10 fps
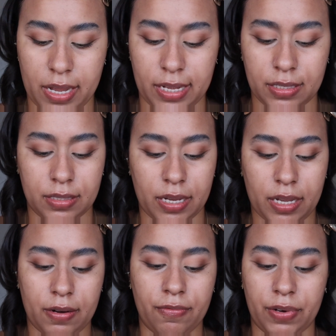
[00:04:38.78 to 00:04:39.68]
A
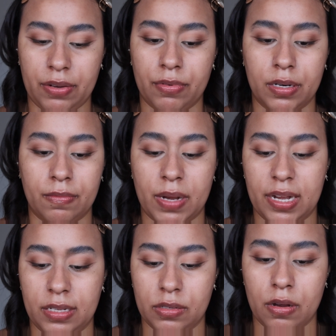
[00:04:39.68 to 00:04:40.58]
second favorite of
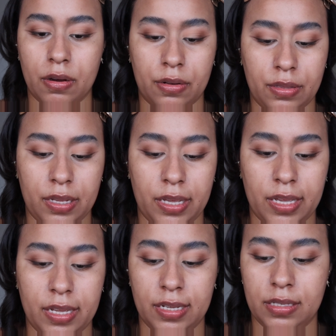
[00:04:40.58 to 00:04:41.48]
mine are the
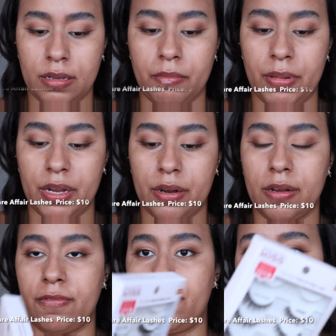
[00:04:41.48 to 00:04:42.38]
Kiss Bare
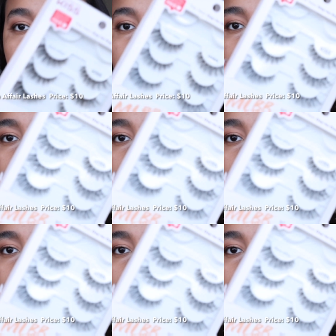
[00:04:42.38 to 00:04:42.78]
Affair